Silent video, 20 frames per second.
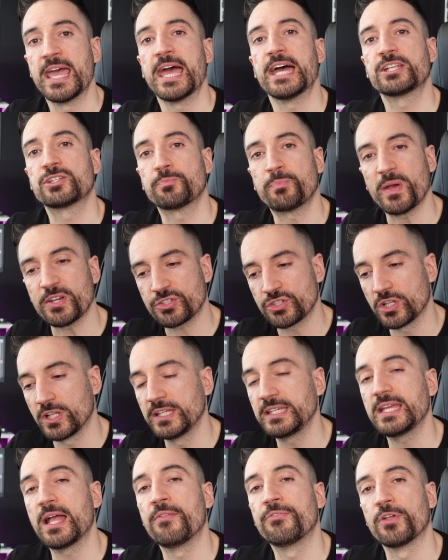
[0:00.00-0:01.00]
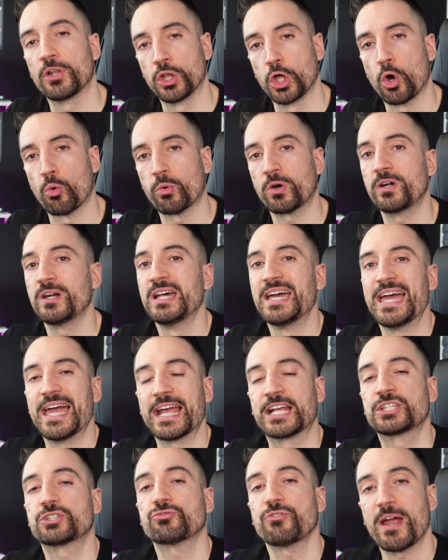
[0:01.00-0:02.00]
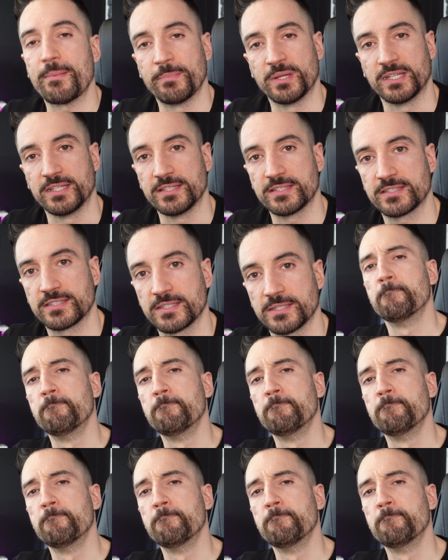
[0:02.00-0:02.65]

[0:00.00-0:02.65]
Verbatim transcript: especially in the lower extremities.